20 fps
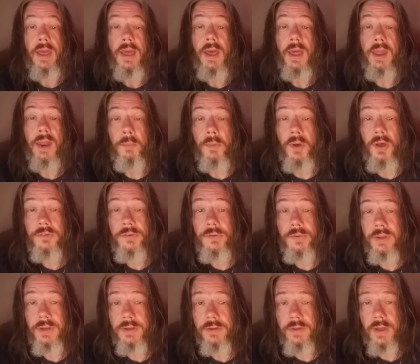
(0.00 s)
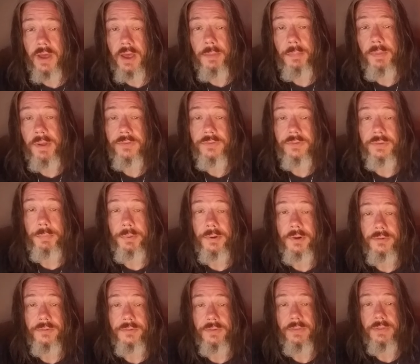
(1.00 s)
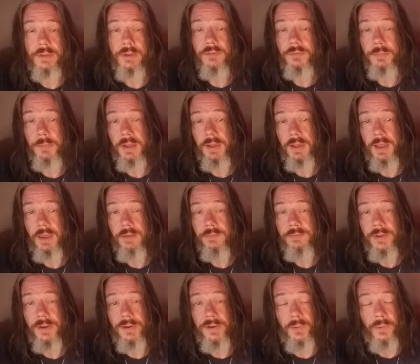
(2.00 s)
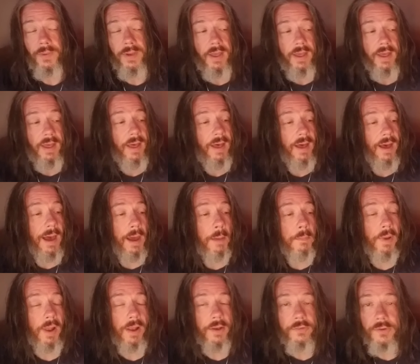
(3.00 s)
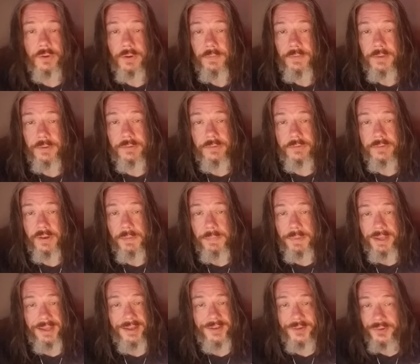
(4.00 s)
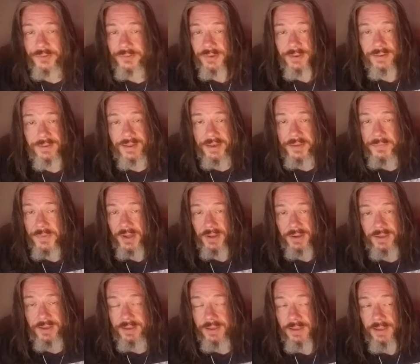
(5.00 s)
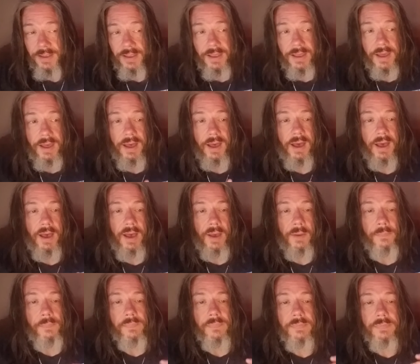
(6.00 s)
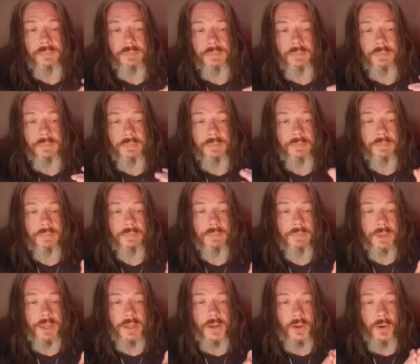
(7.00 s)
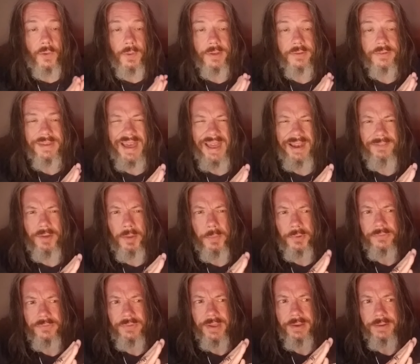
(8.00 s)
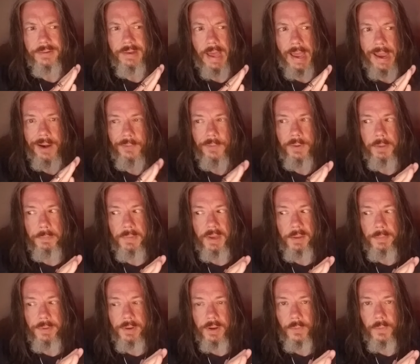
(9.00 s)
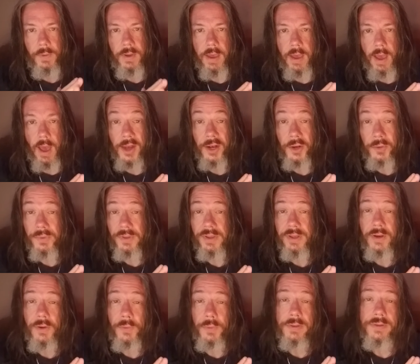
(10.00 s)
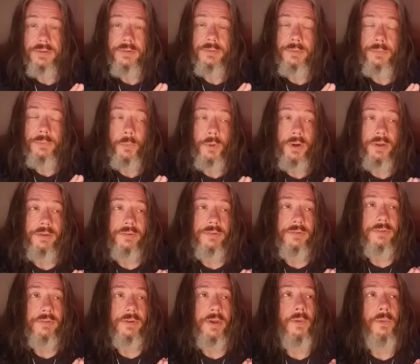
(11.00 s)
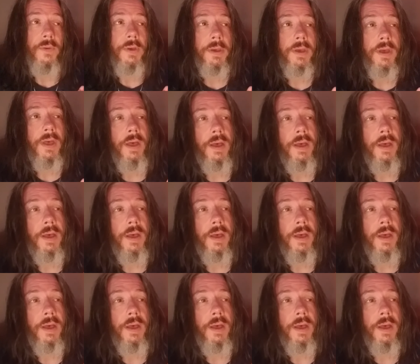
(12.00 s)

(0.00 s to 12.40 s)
I'm also going to talk about some personal things in my life. Now, I'm not sure if this is going to be interesting to anybody. Um, it's kind of almost like a diary, maybe in a way. I don't really know where this is going.